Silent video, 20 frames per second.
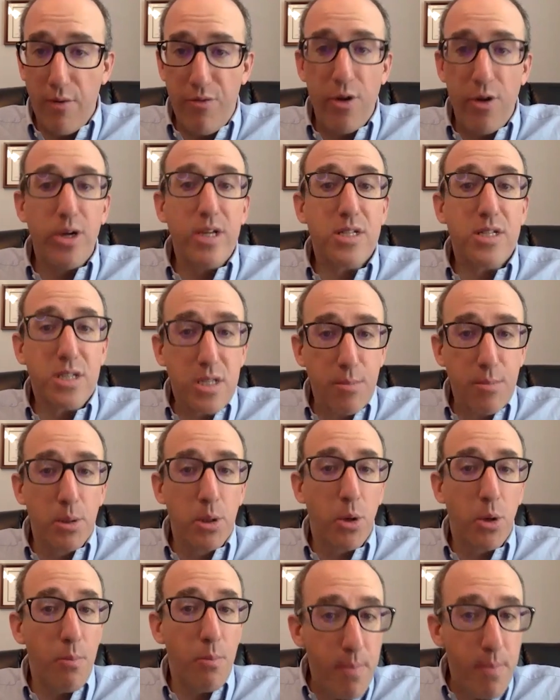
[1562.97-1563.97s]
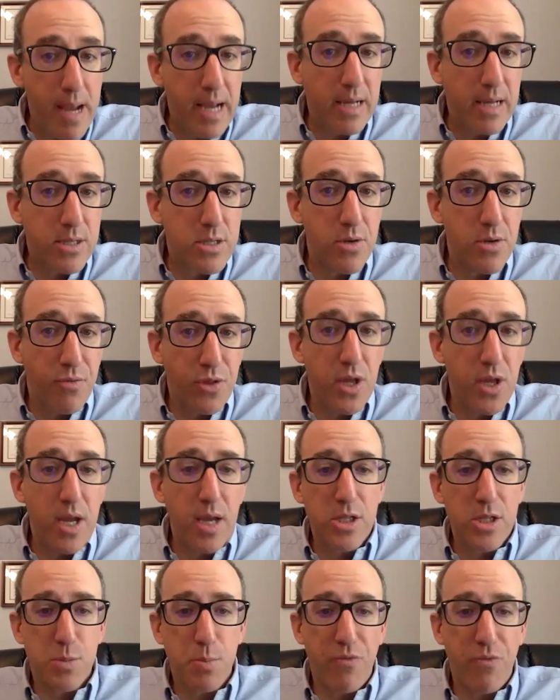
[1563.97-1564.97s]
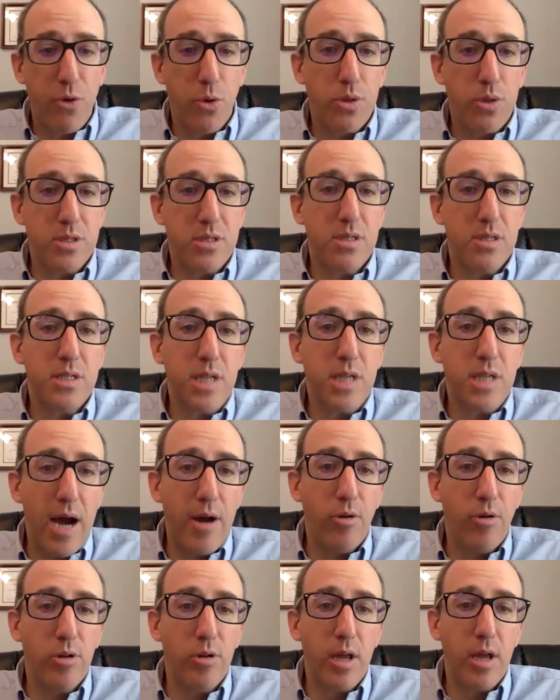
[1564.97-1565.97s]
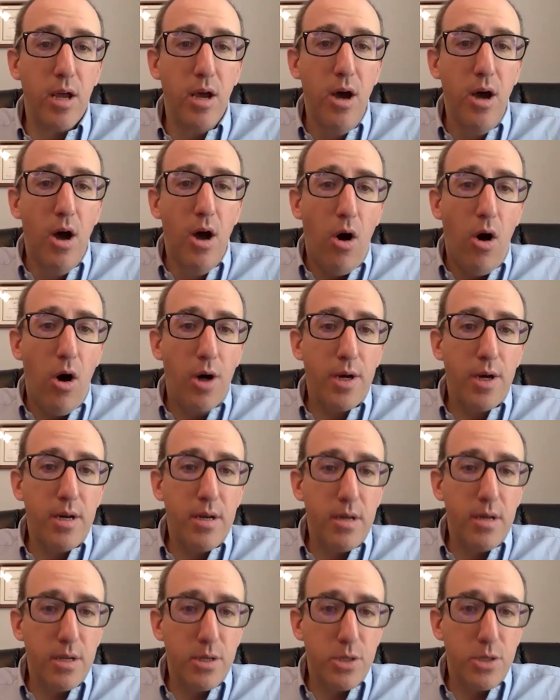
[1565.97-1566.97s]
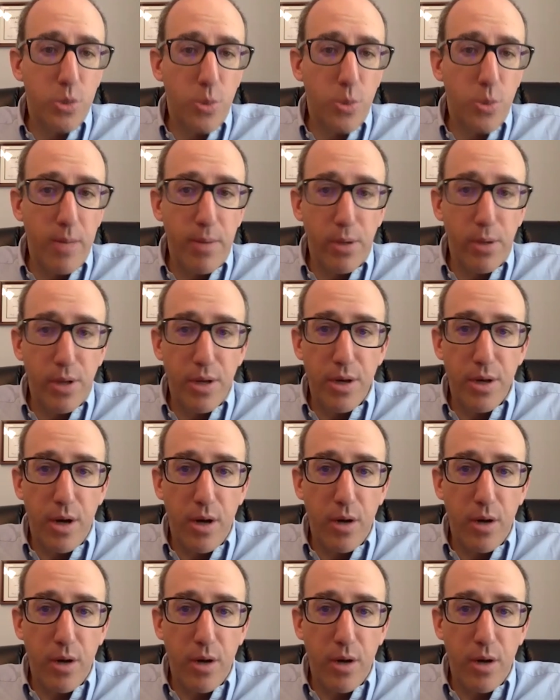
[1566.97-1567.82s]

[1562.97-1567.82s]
a very similar mix of things, but focused entirely on India's $20 billion